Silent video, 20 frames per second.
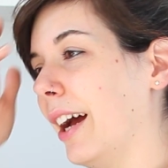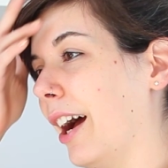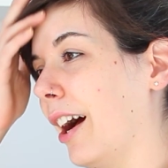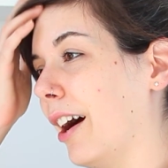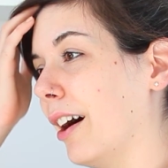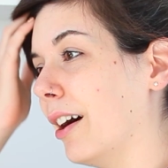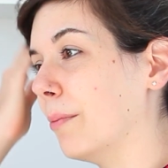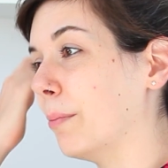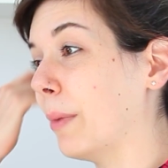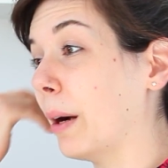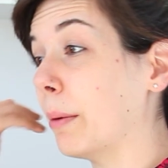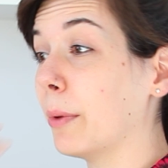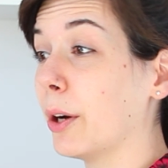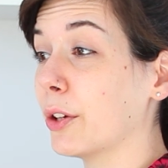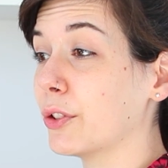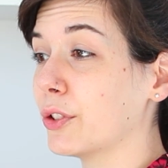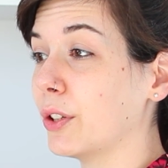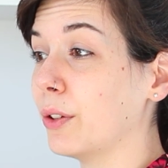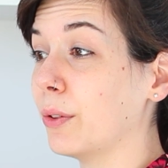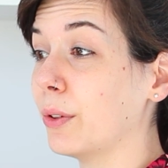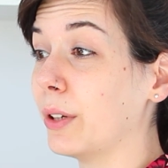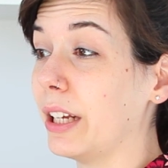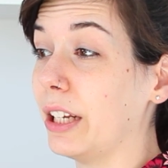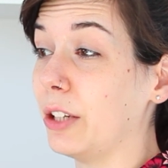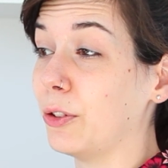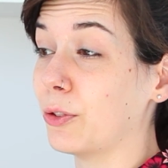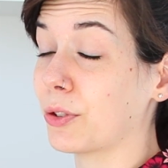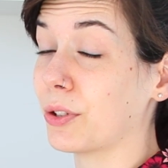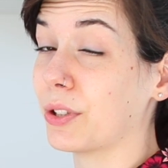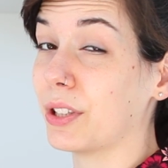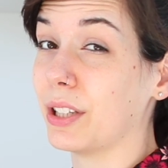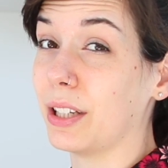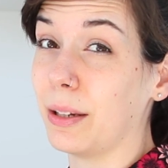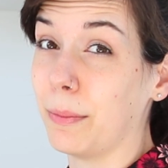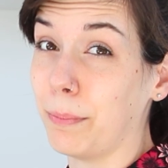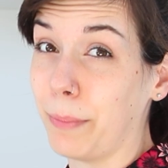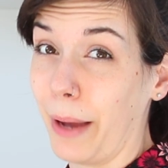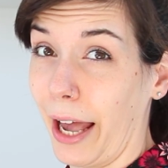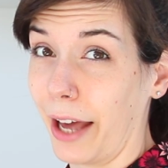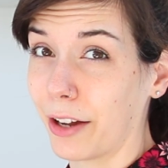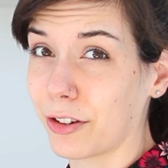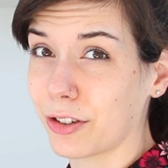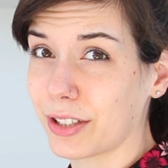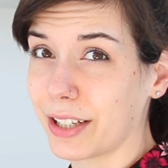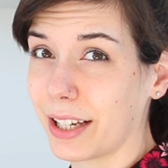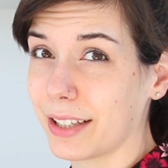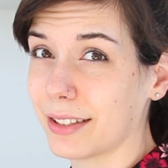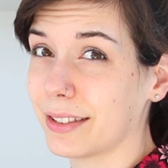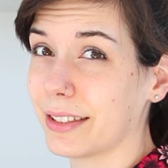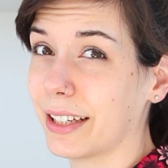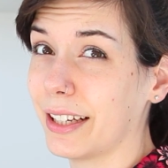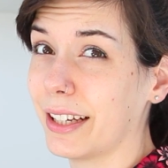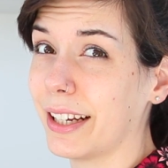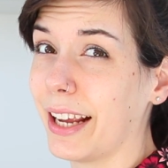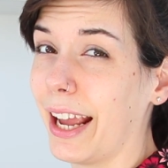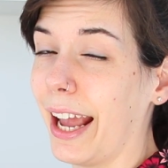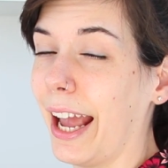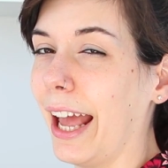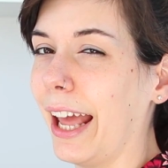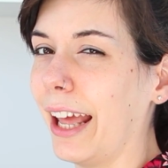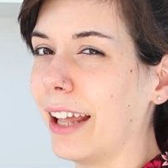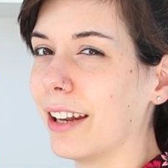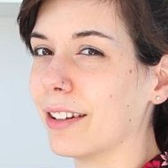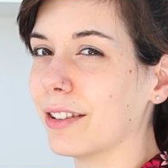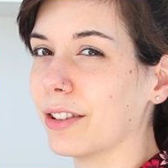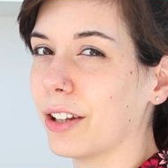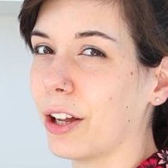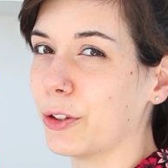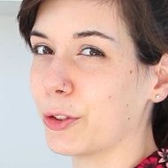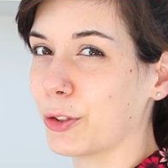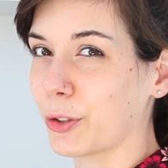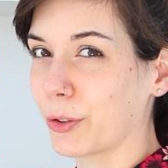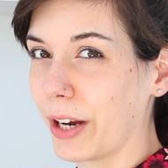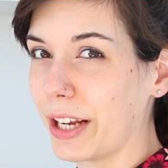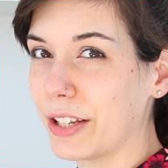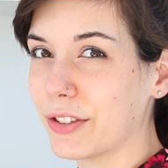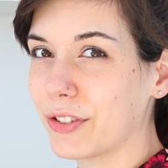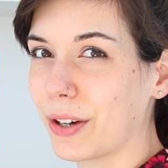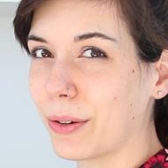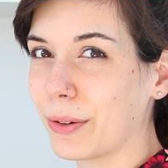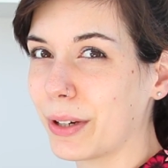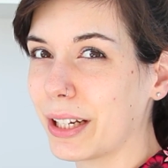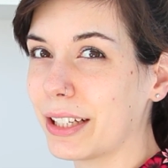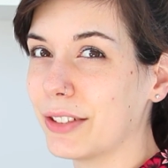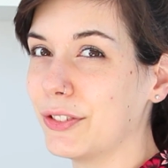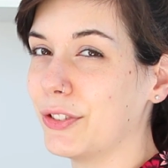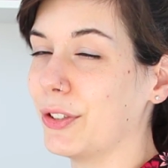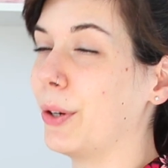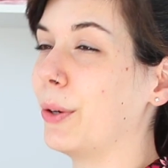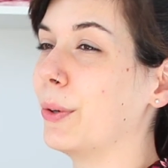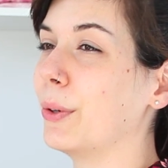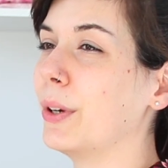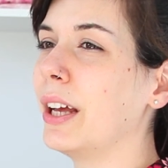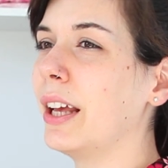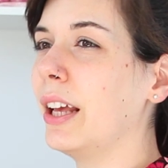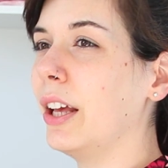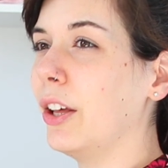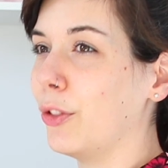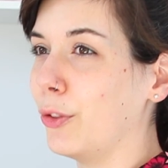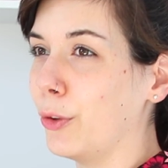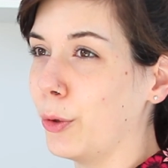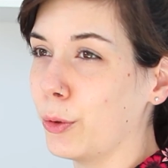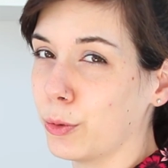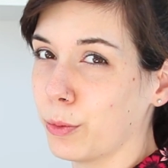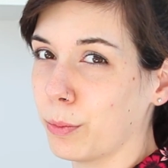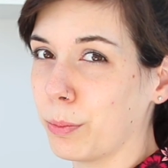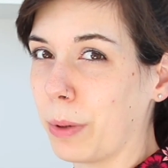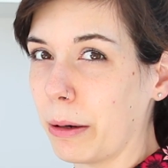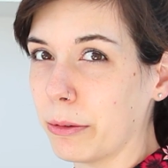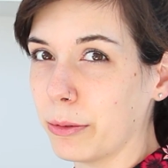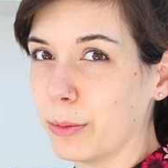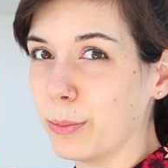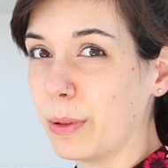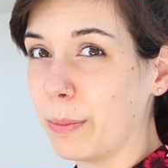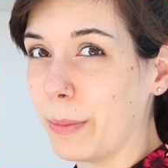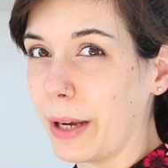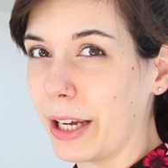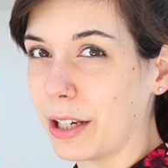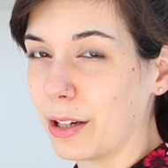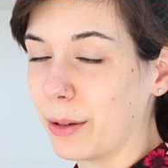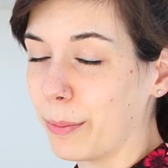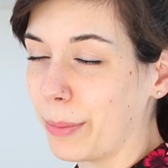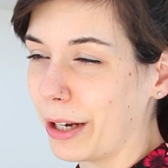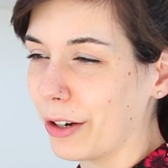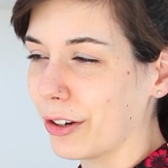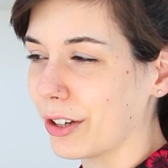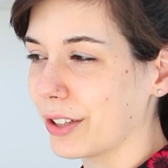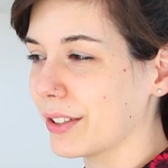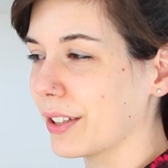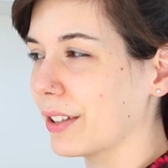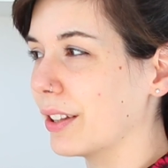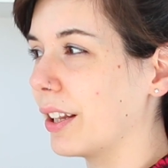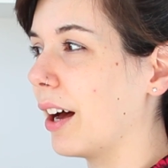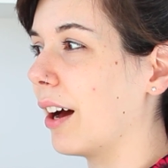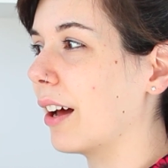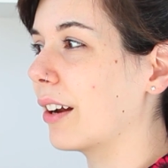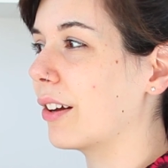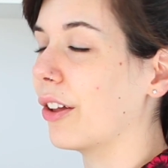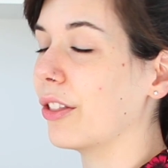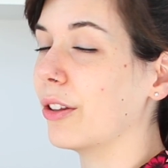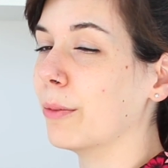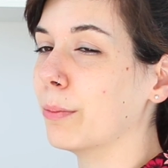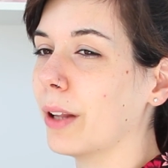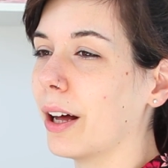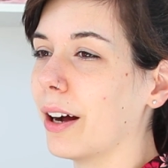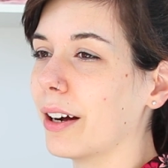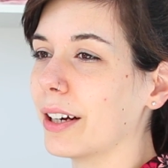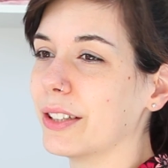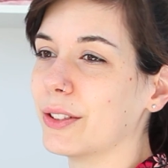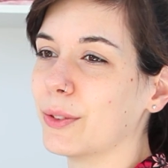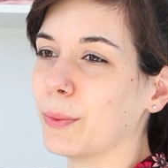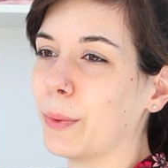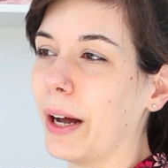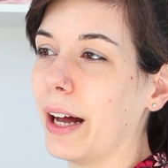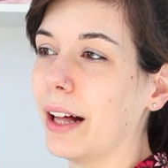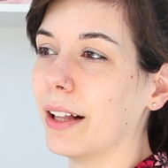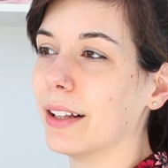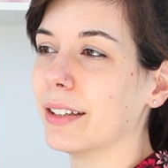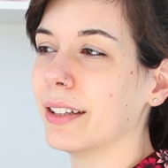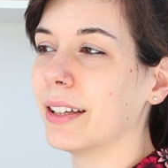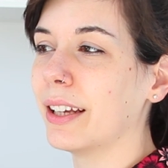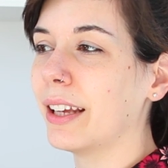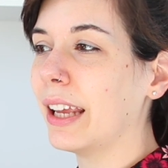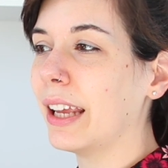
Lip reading: I'm also interested in pattern testing and lingerie sewing, so those will probably make an appearance a lot on the blog as well.